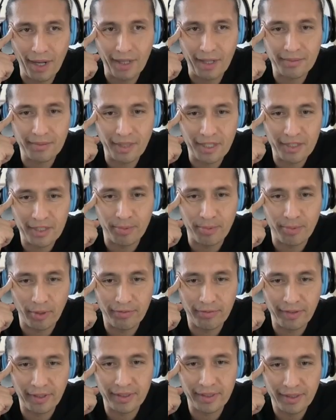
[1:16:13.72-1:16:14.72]
To
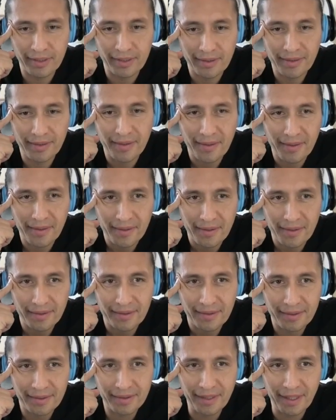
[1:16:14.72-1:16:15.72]
maximize profit.
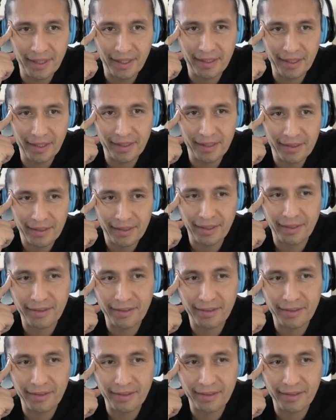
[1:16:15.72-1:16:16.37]
Yeah, yeah.